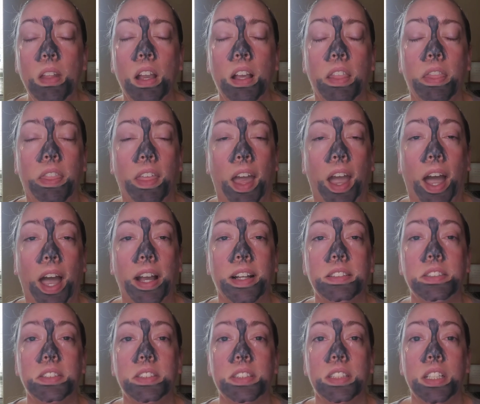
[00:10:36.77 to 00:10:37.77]

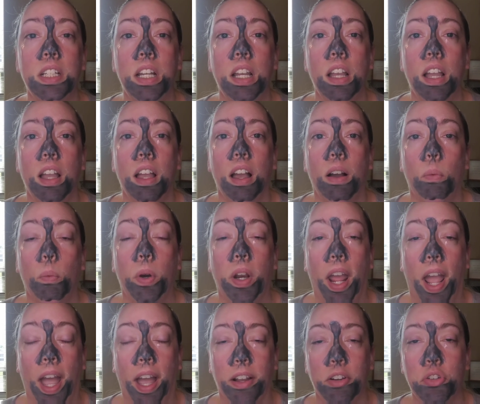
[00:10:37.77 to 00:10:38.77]
that would
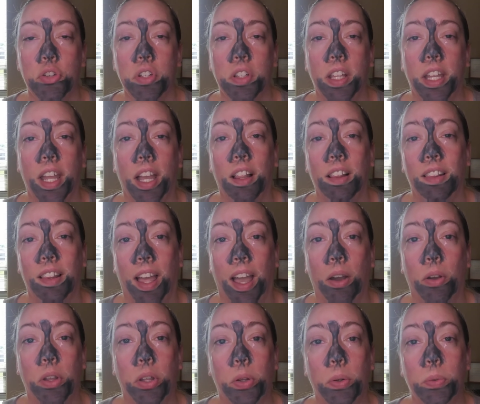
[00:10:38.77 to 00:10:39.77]
actually allow
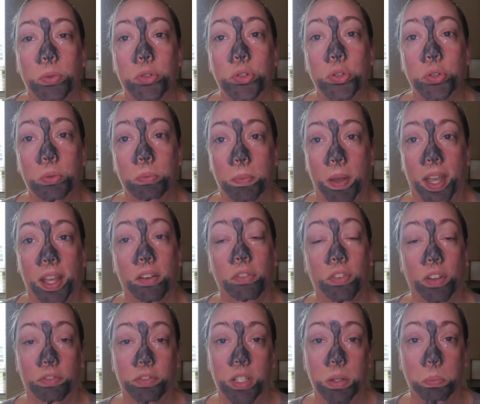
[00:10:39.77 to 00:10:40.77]
you to make
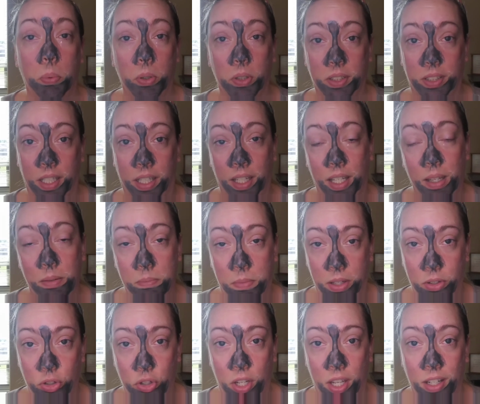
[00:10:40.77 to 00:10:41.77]
50%
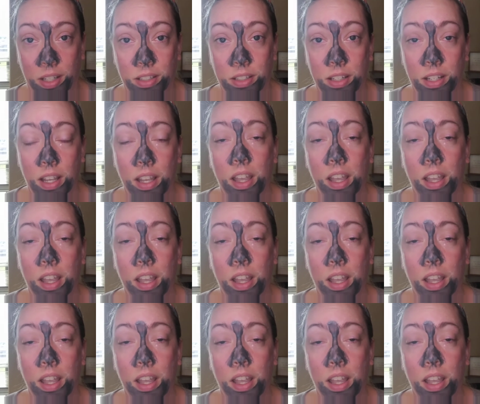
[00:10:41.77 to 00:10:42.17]
commission.